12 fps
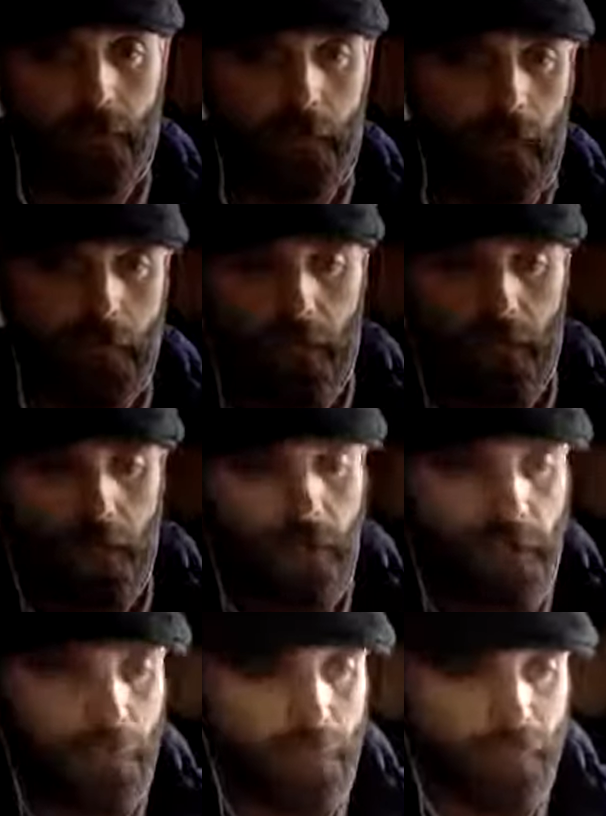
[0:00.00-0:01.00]
And
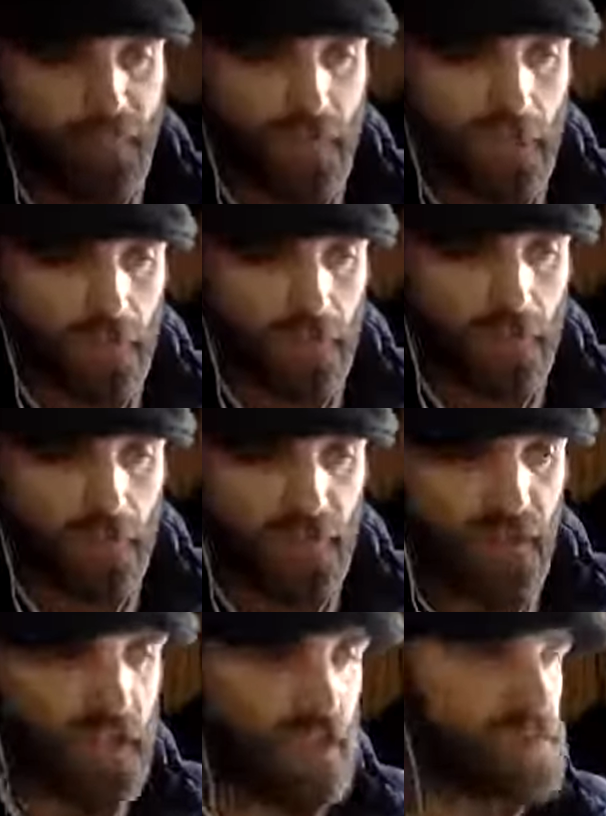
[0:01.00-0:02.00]
like, the
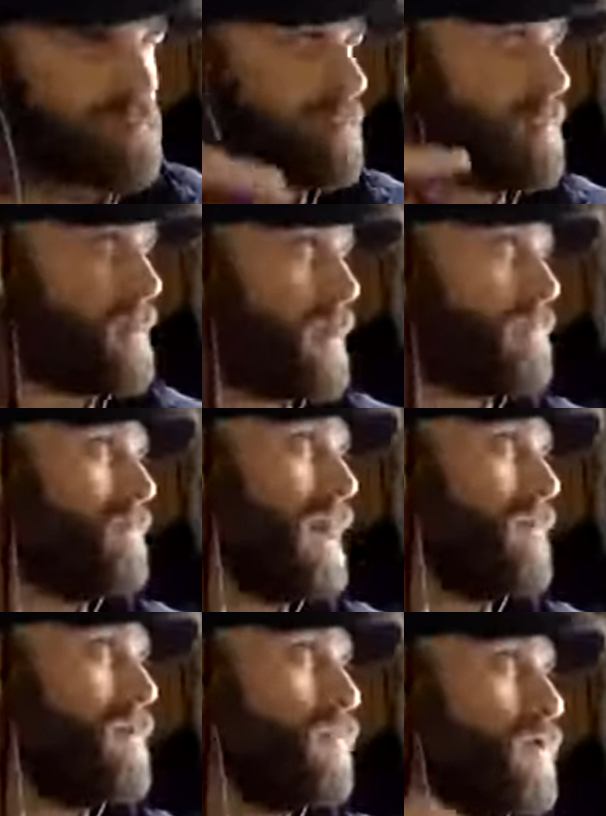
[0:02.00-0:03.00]
thing is, like,
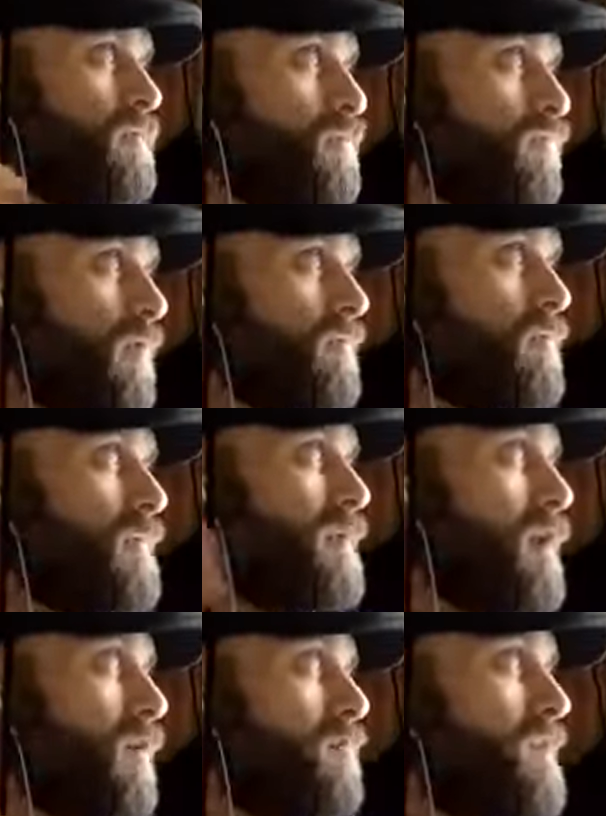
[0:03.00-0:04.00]
Mammy would probably
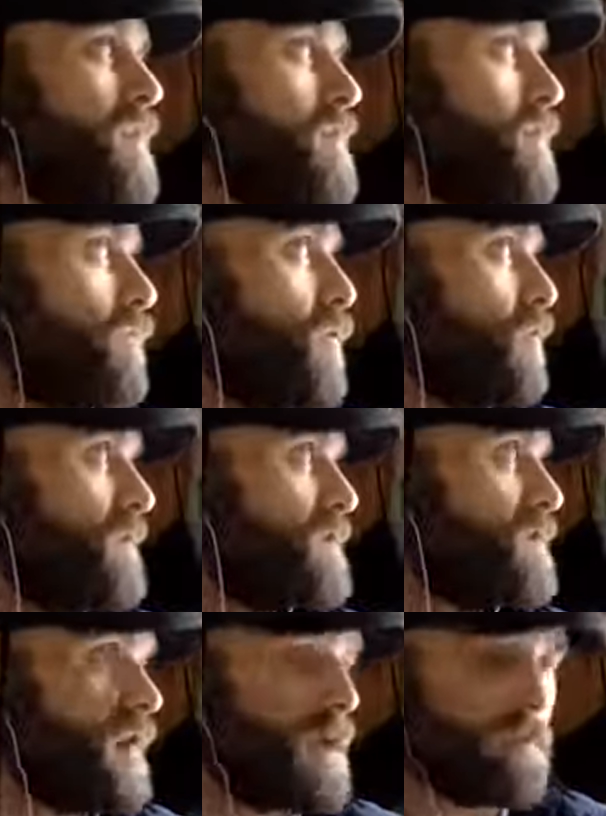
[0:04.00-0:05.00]
not be in the room at the
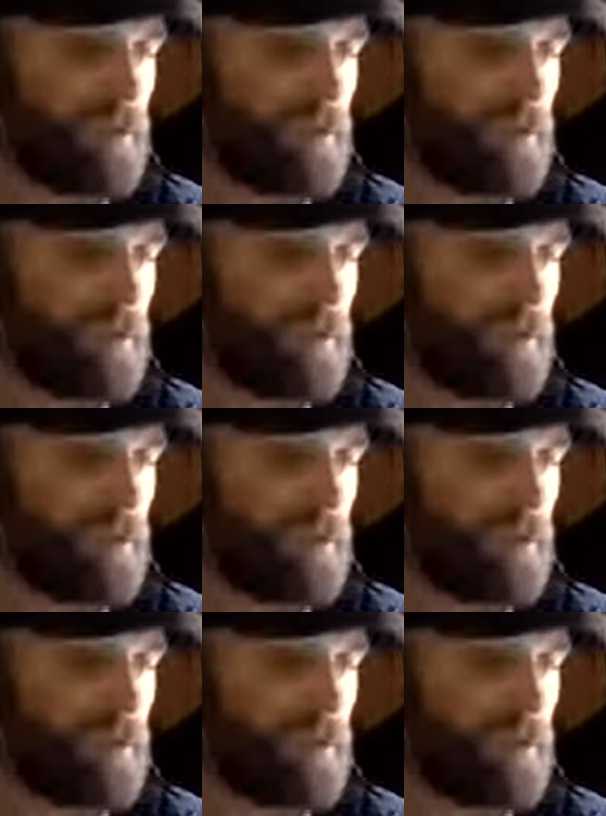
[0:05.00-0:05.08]
time.